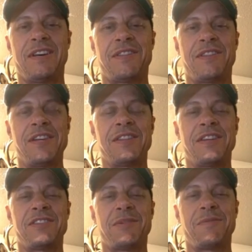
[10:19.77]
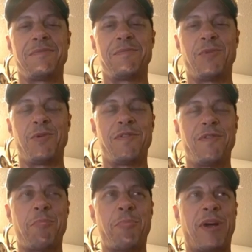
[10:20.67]
I think that's a more
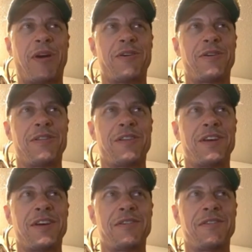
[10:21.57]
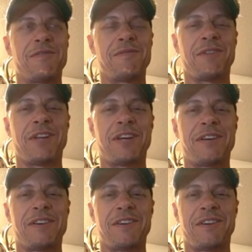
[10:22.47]
of a para thing, like